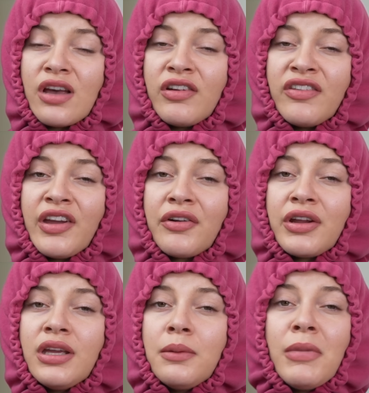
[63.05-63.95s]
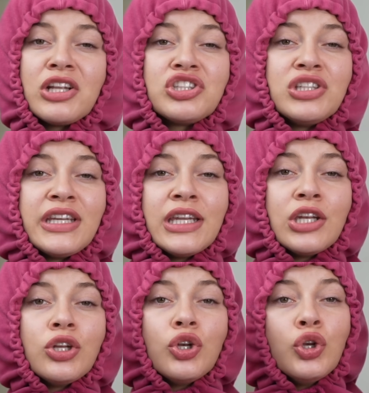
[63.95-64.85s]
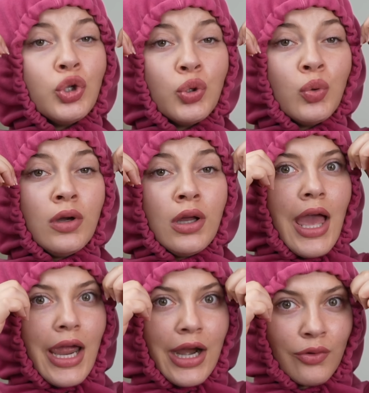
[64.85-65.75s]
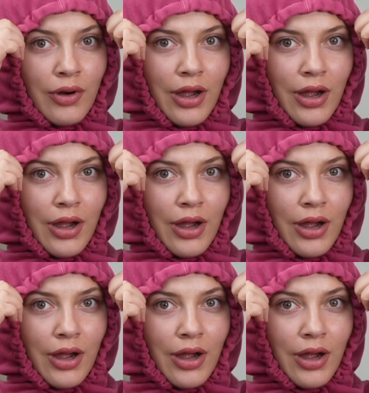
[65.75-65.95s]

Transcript: of a very much needed new hair.